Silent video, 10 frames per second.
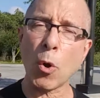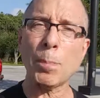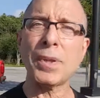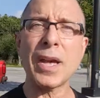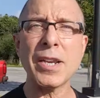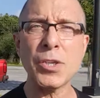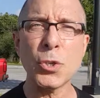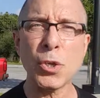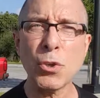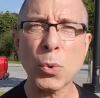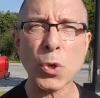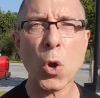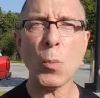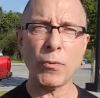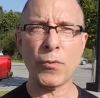or Pilates you can do at
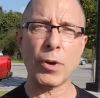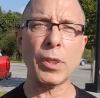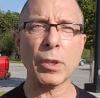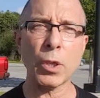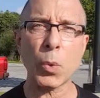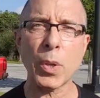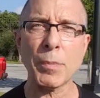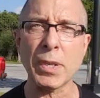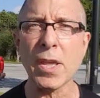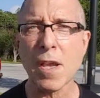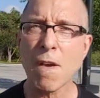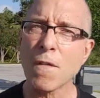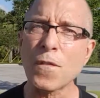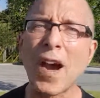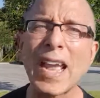home with very little equipment.
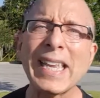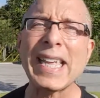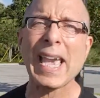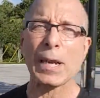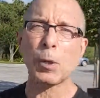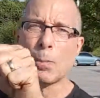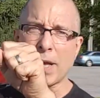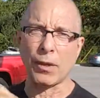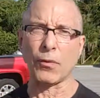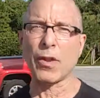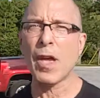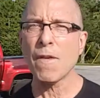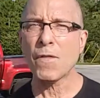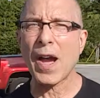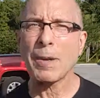Find kettlebells.
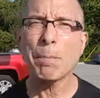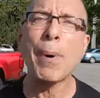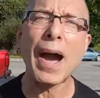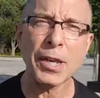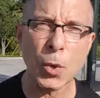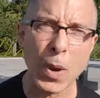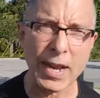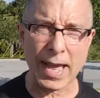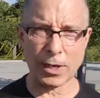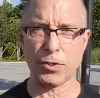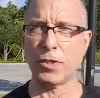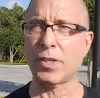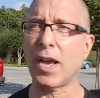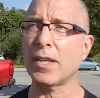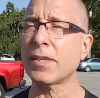Find body weight
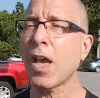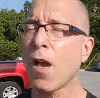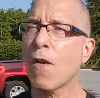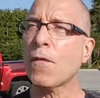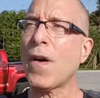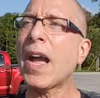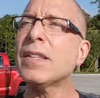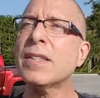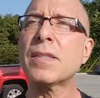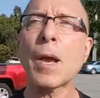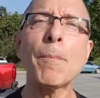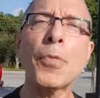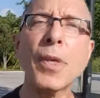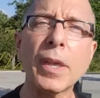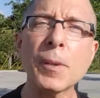exercise. Find
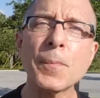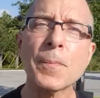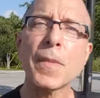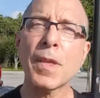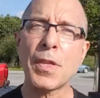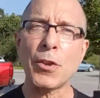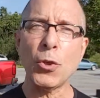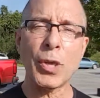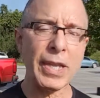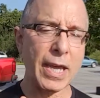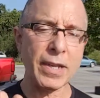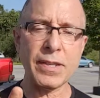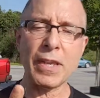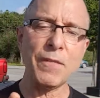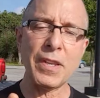something that you can get a
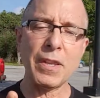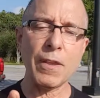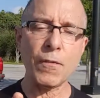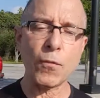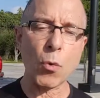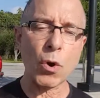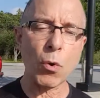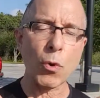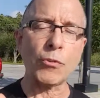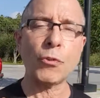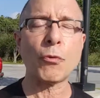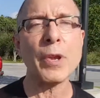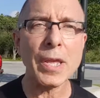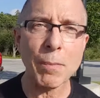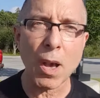DVD for or
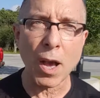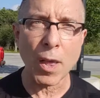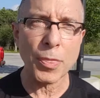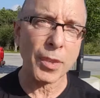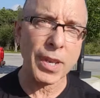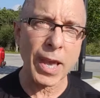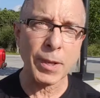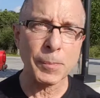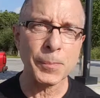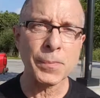stream on the net